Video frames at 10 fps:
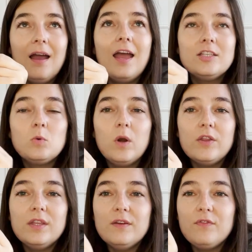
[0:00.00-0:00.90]
It's
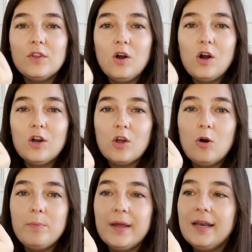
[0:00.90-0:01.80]
worth it for the hard
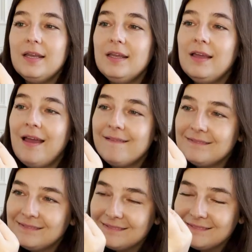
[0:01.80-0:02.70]
open
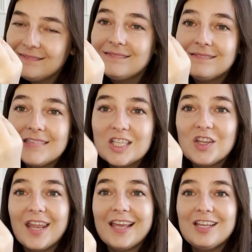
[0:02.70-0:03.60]
so
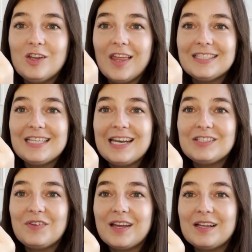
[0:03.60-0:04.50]
that I can do that
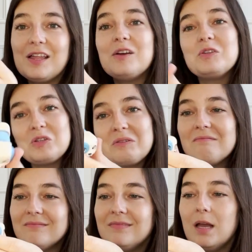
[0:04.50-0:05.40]
satisfying close.
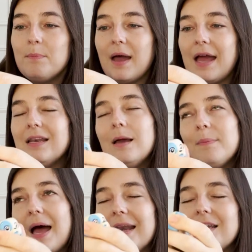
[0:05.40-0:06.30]
Not bad, not
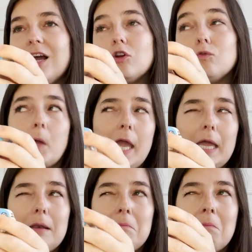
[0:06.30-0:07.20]
bad, not
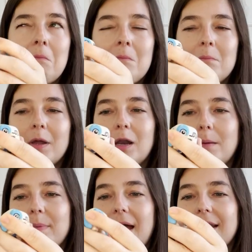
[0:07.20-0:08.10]
great, but
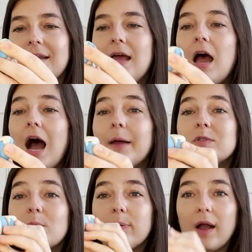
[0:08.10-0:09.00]
not bad. I'm
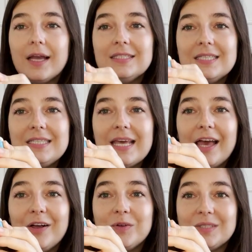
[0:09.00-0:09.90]
surprised the
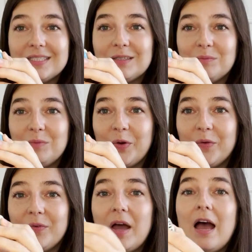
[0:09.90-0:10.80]
tail doesn't move.
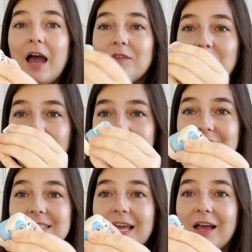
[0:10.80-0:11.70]
I feel like
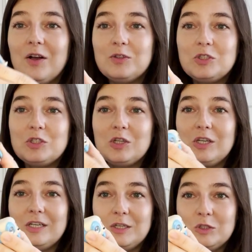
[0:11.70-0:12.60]
the tail
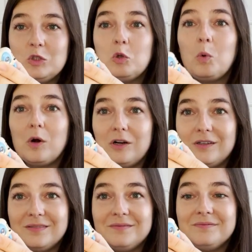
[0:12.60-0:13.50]
should
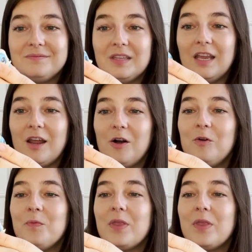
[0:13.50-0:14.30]
twirl, you know?